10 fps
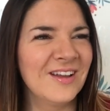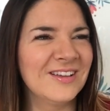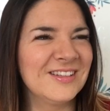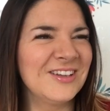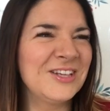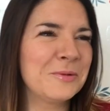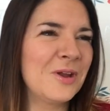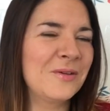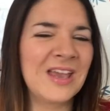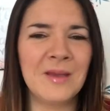as, I don't
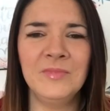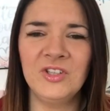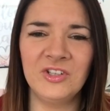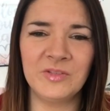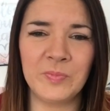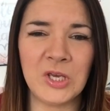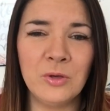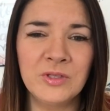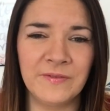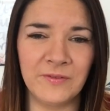know, Kim's are just
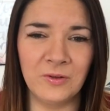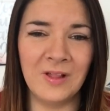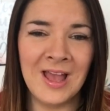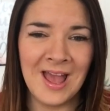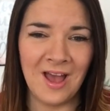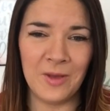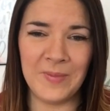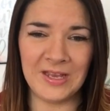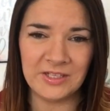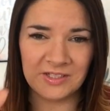beautiful, her
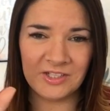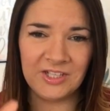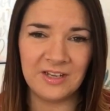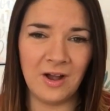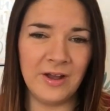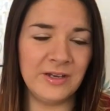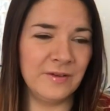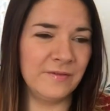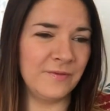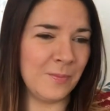pictures, and she kind
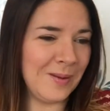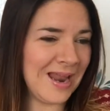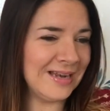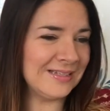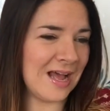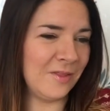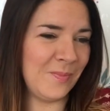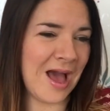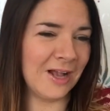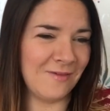of blends out the
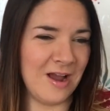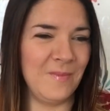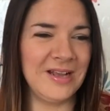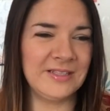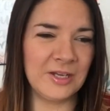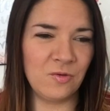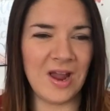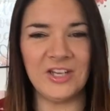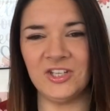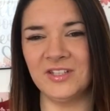background, makes it
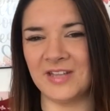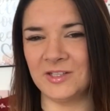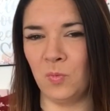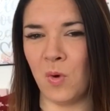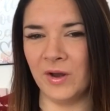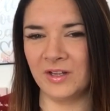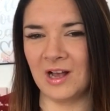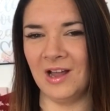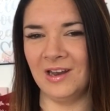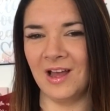grey, and she just has one
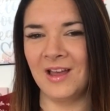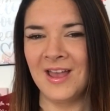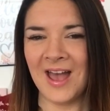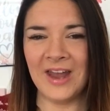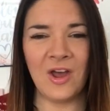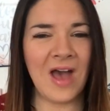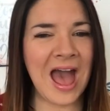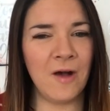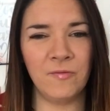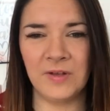colour, and her
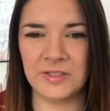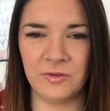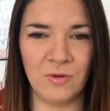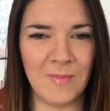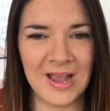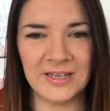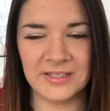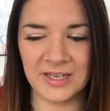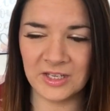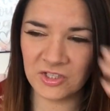outfits are
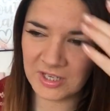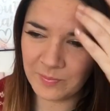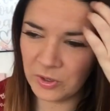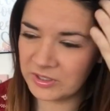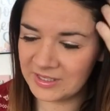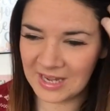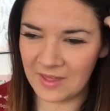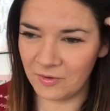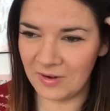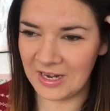amazing. She puts
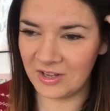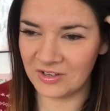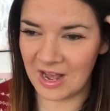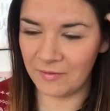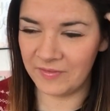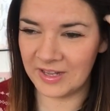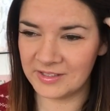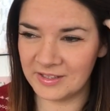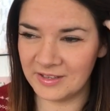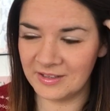together really good
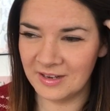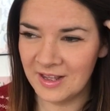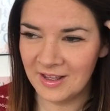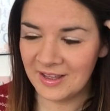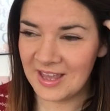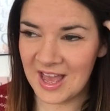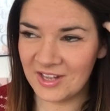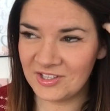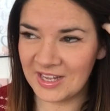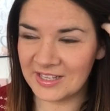outfits, and
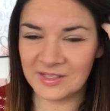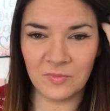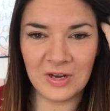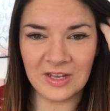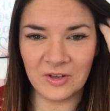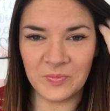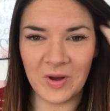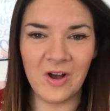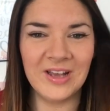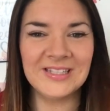yeah, she gets some really good
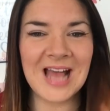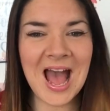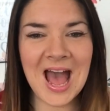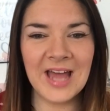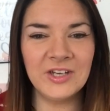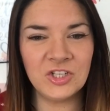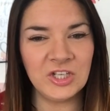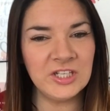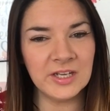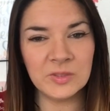buys, and
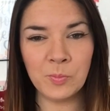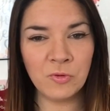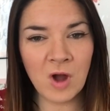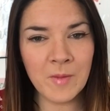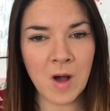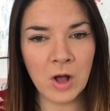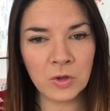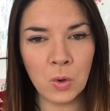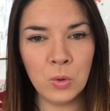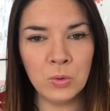she does
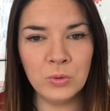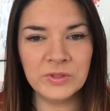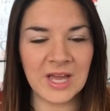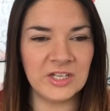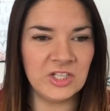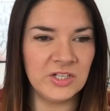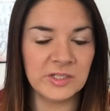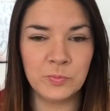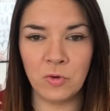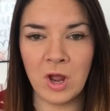Primark hauls, and she
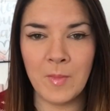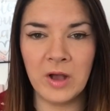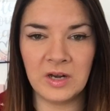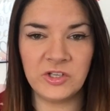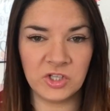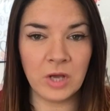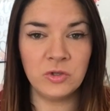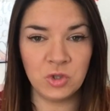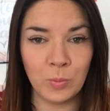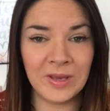does Primark, like she
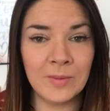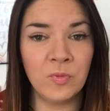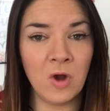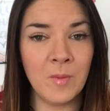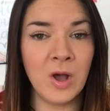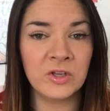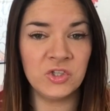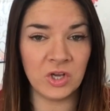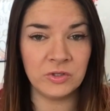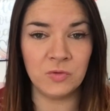goes shopping in Primark
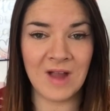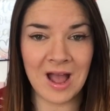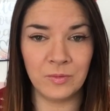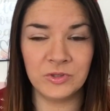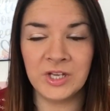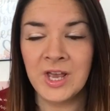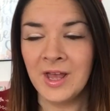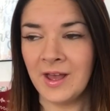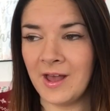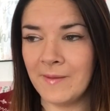and shows you around.
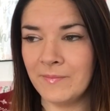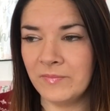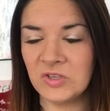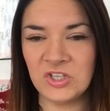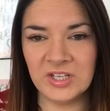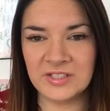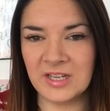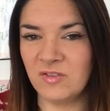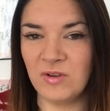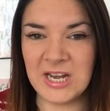She does
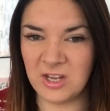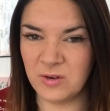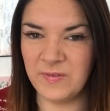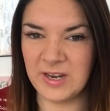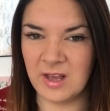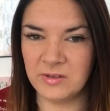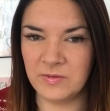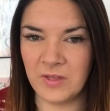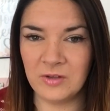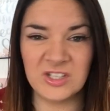like really good videos
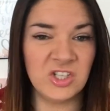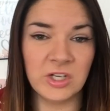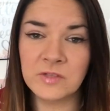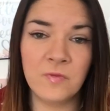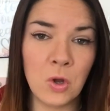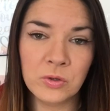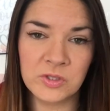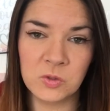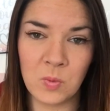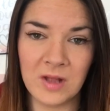of those, and she does
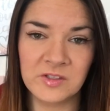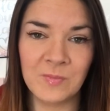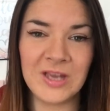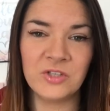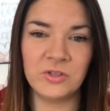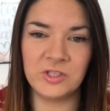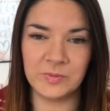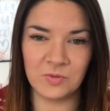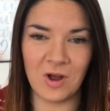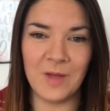vlogs as well. So make sure you
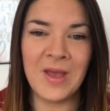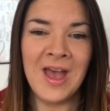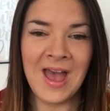subscribe